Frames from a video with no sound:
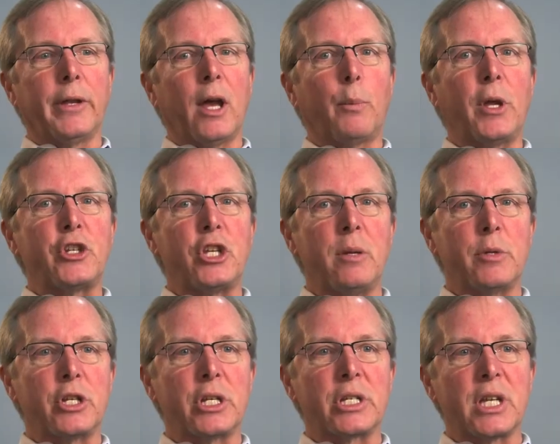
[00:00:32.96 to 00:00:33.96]
On the outpatient
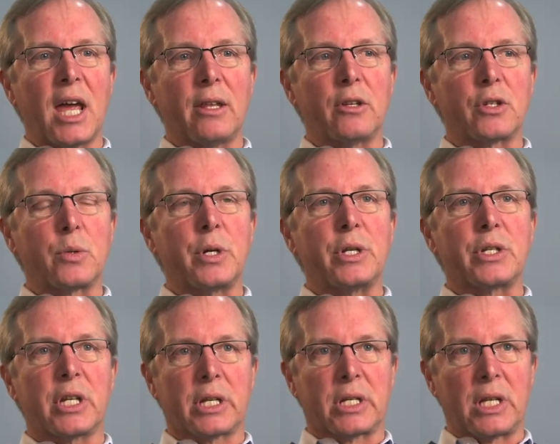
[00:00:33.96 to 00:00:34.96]
imaging side, there's
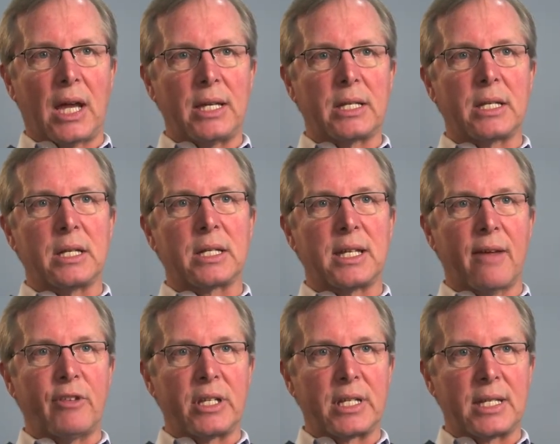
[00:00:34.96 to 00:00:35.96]
26 sites in
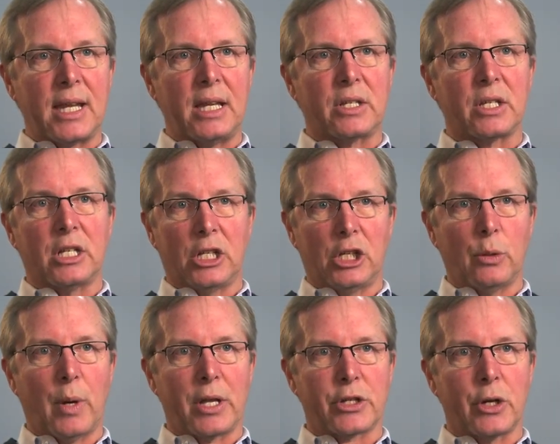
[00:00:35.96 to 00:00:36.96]
7 states in the
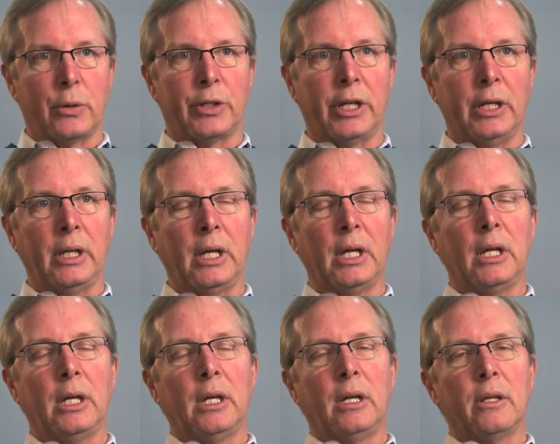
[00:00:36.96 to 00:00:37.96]
U.S. only.
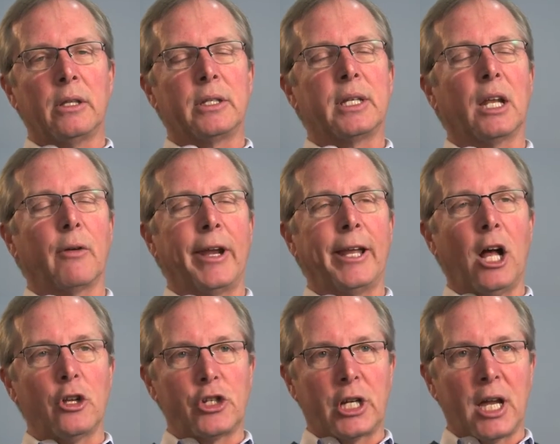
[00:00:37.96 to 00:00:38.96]
The
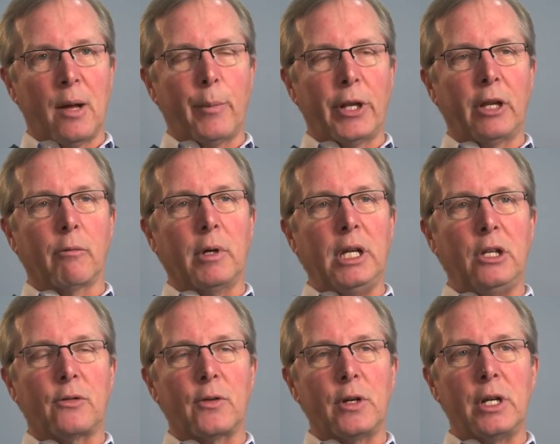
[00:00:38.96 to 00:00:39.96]
teleradiology company
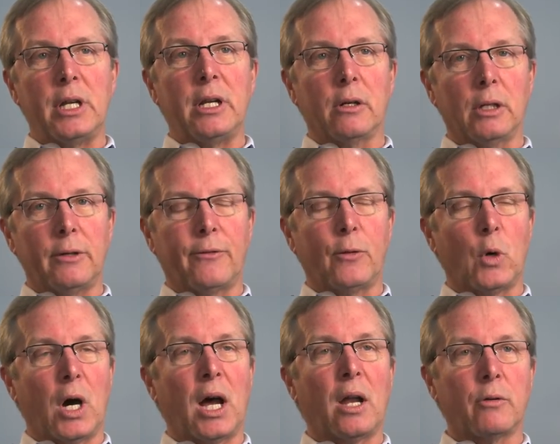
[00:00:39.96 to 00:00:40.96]
reads for nearly
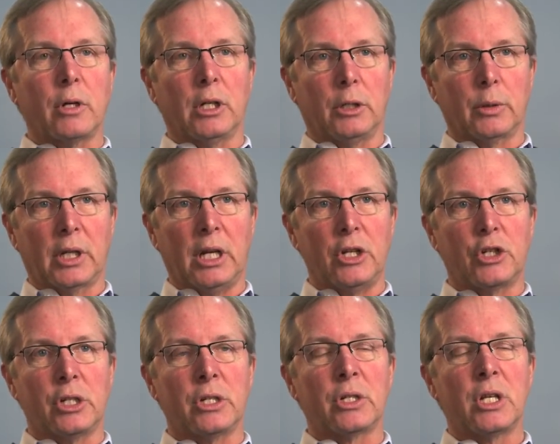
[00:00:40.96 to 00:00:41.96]
400
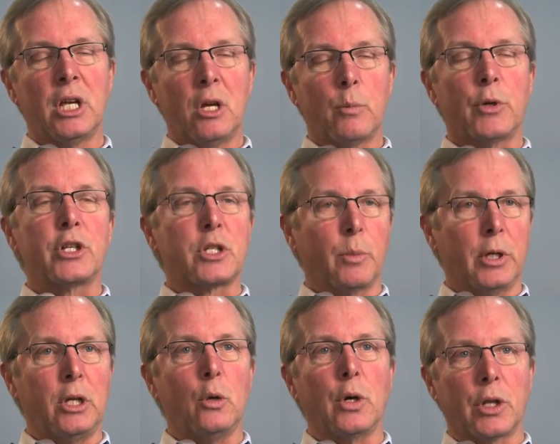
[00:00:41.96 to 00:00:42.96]
locations,
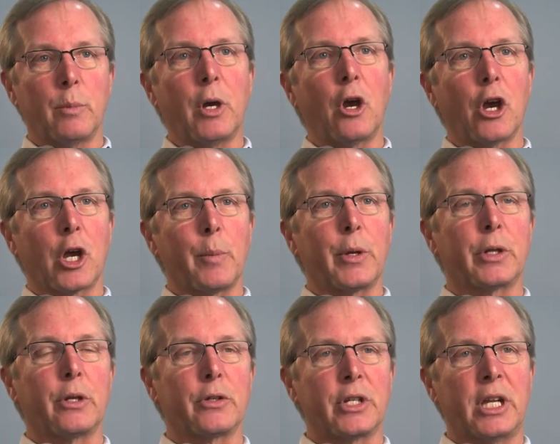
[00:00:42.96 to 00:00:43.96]
principally in North America,
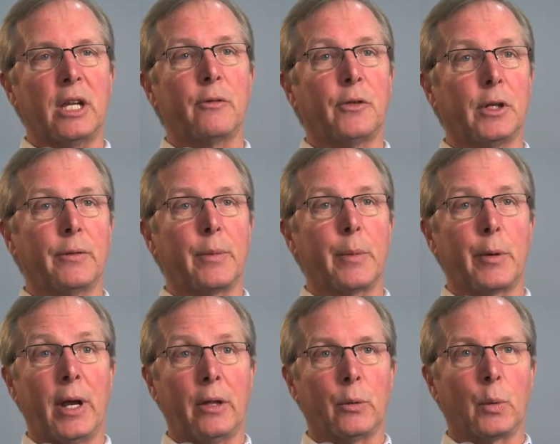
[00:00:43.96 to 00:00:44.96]
but there's a handful of them
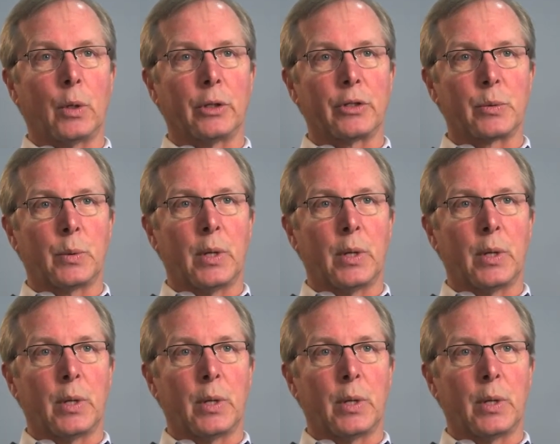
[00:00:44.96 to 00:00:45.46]
around the world as